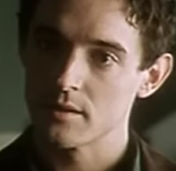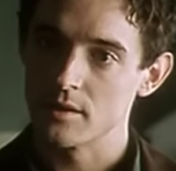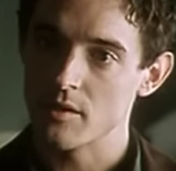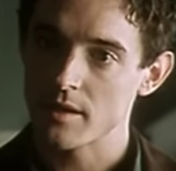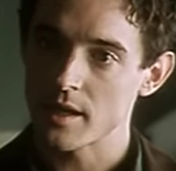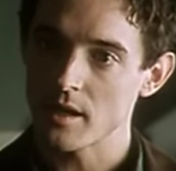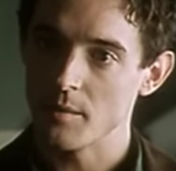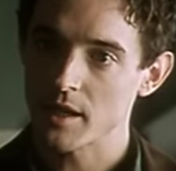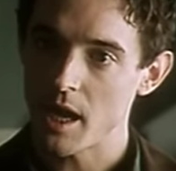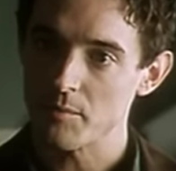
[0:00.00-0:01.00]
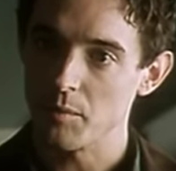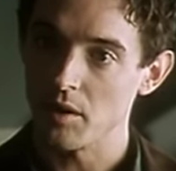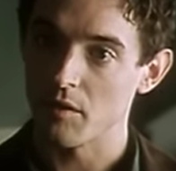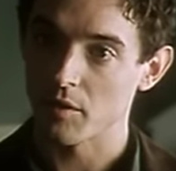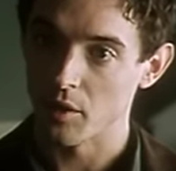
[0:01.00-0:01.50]
Do you think I'm
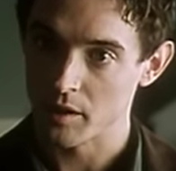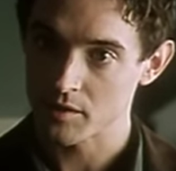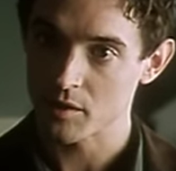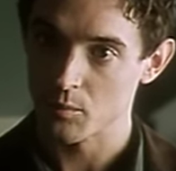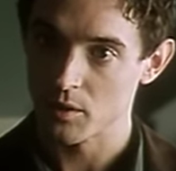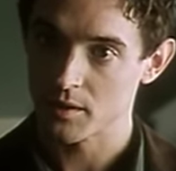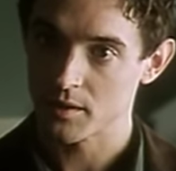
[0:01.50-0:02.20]
capable of hurting someone?